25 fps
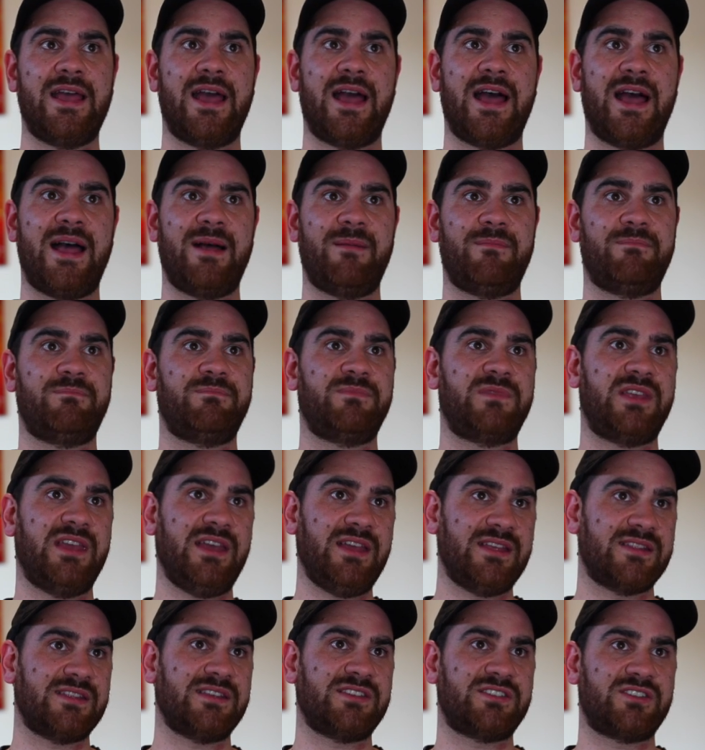
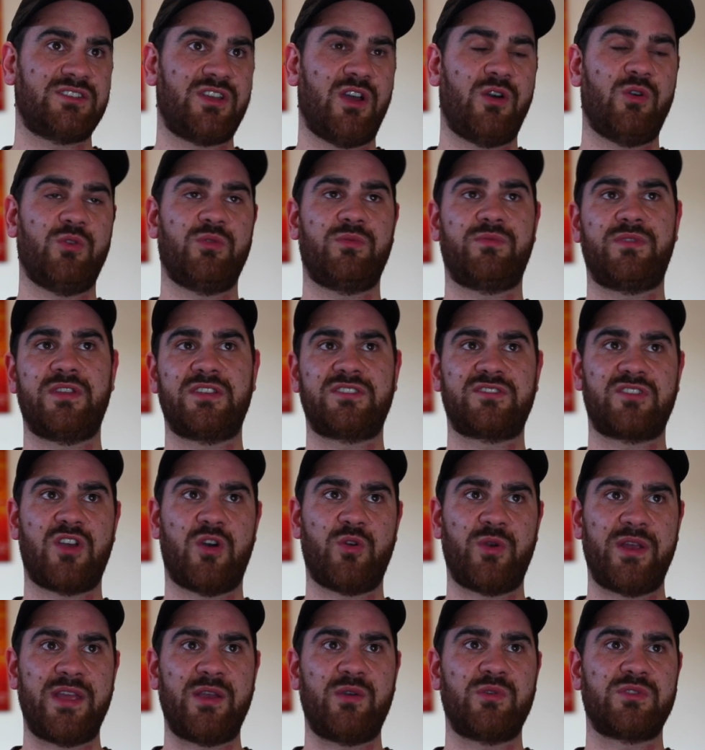This Gold
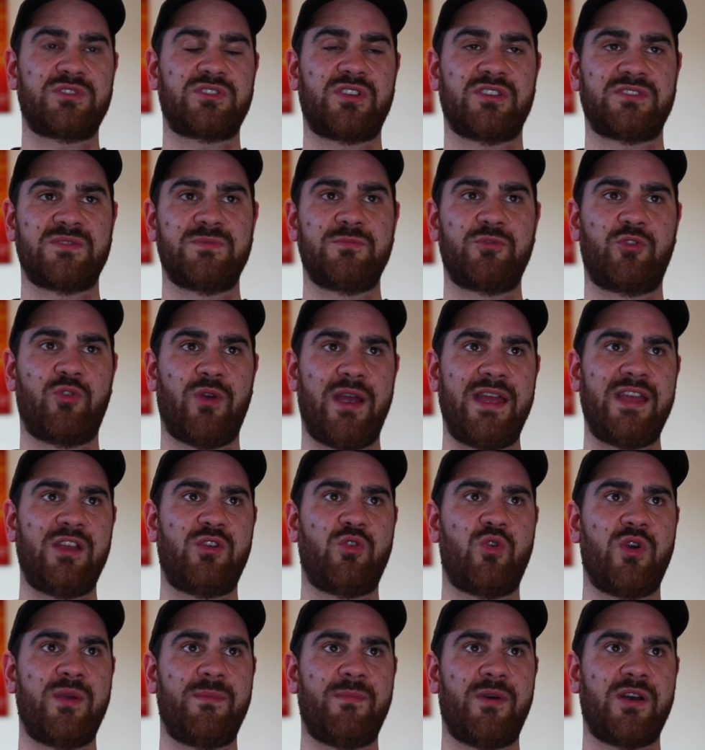Eagle, it's got some great
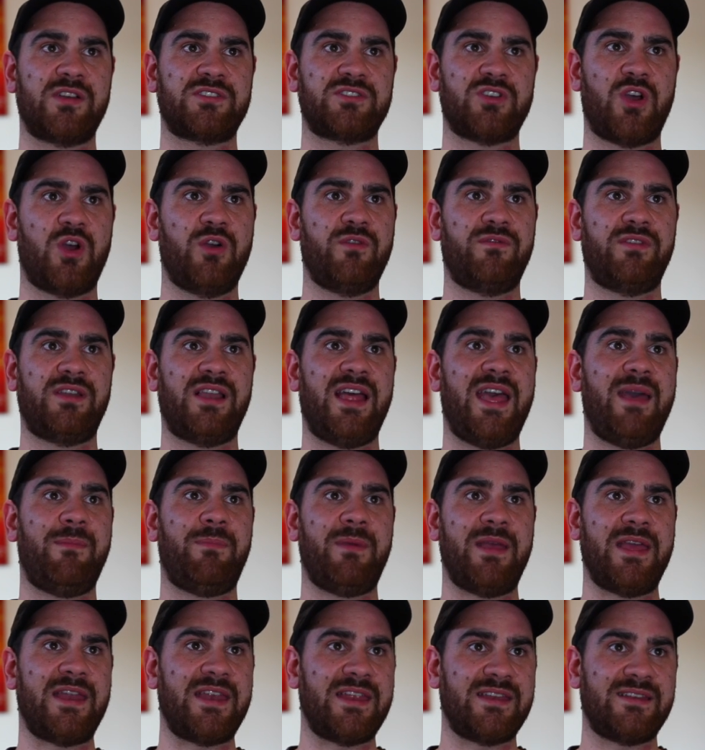coin box
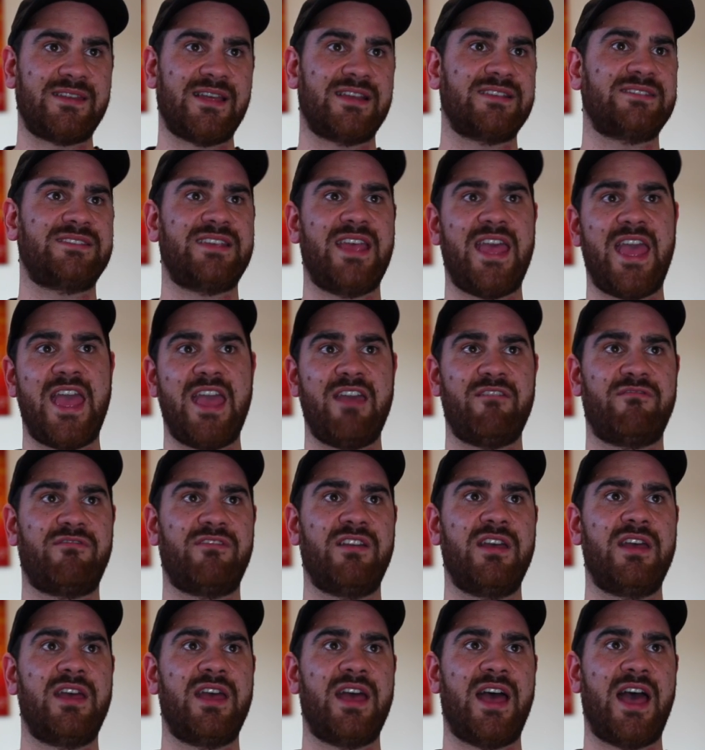overlap, and it does
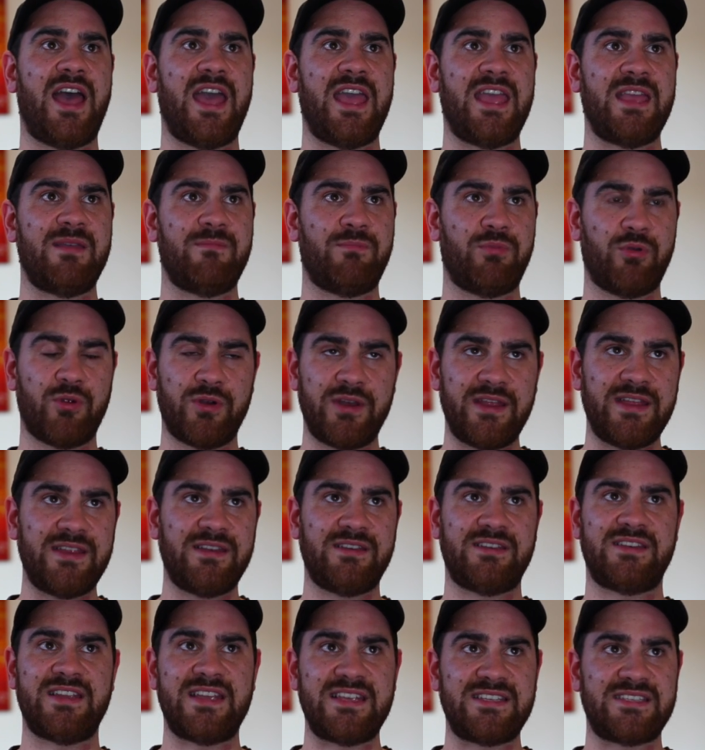have a pretty
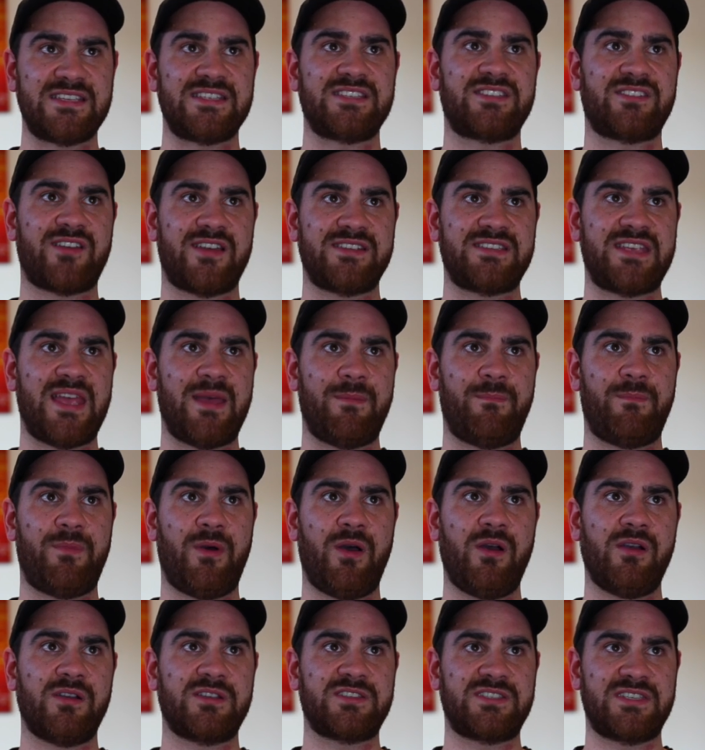decent sized
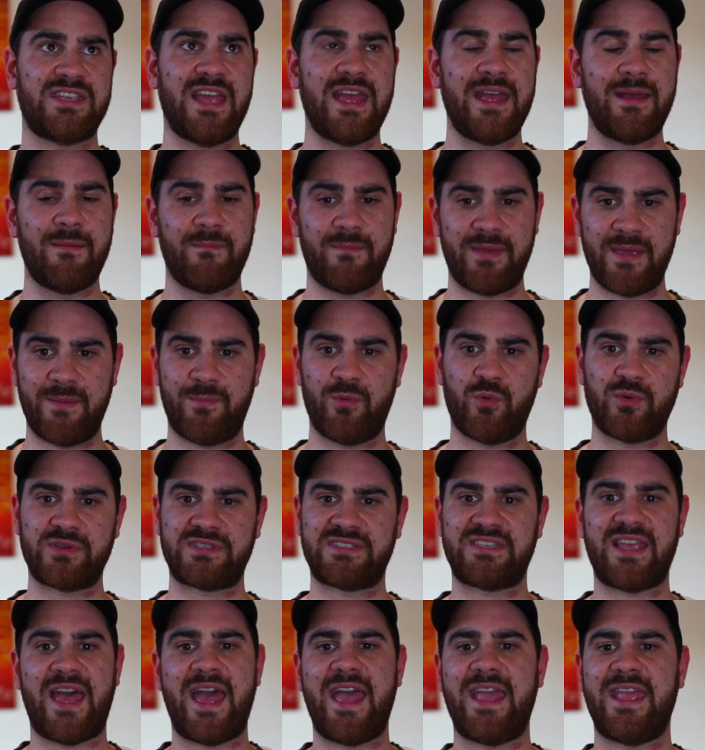hitbox. People were
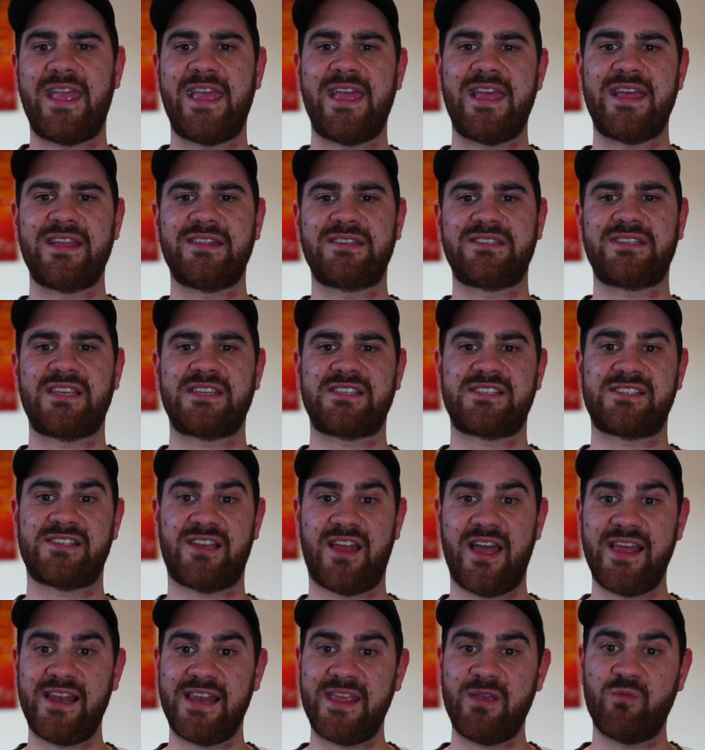saying it's
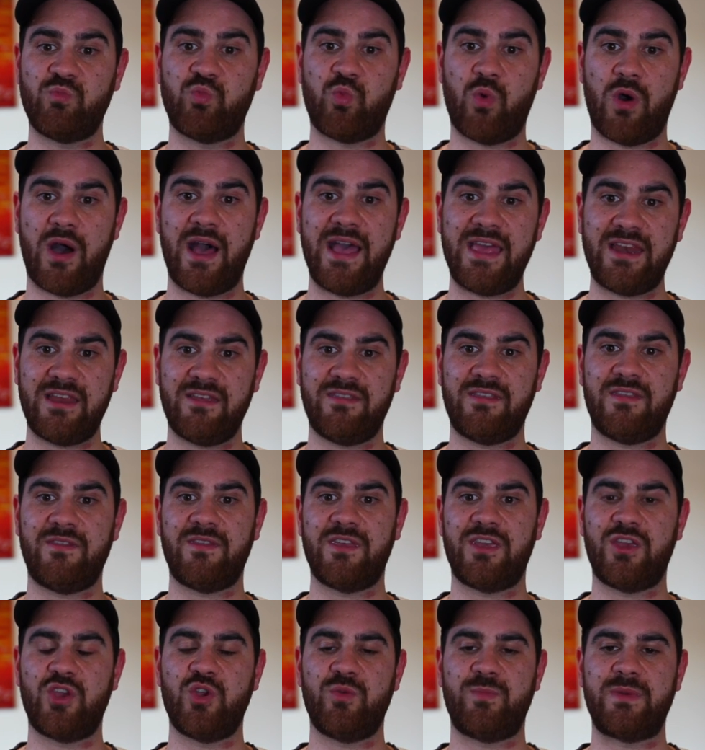slightly wider than
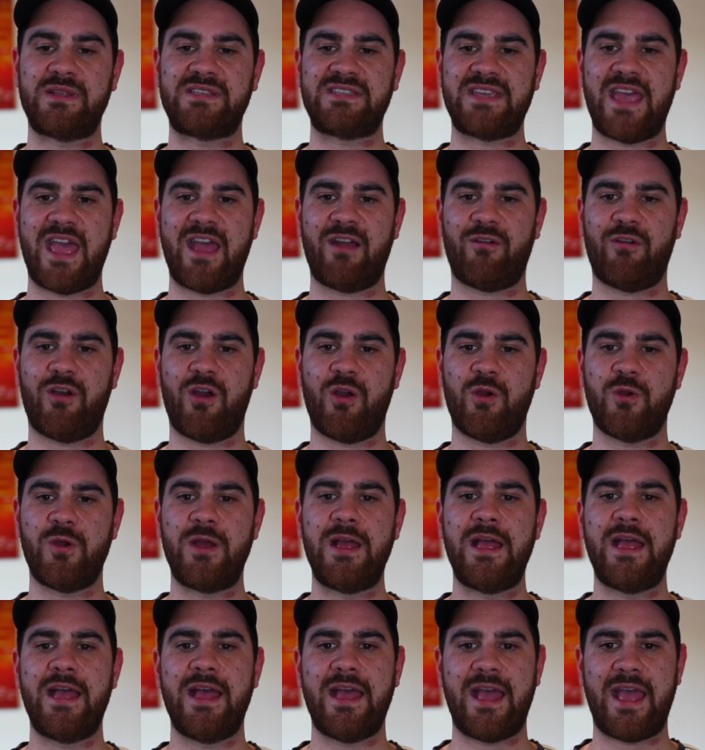the Cupid's arrow
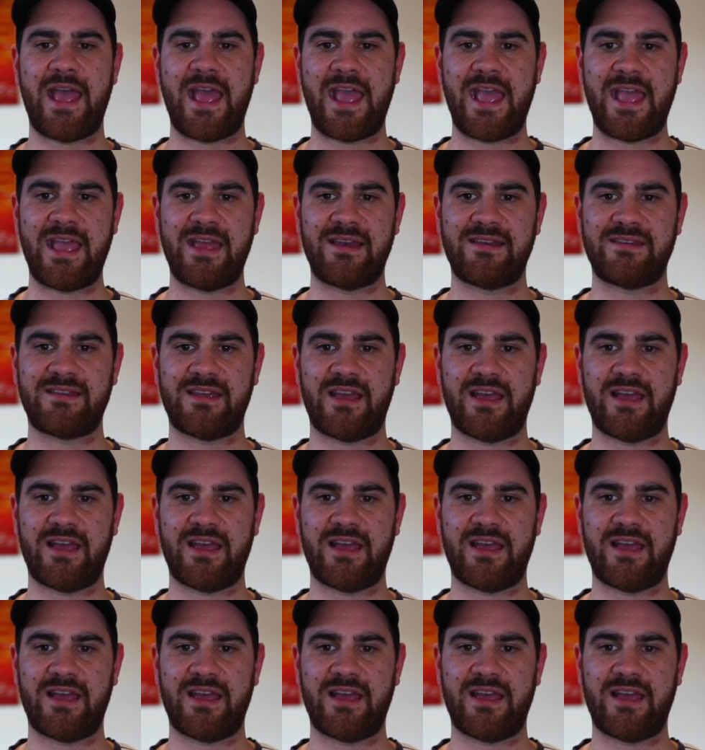and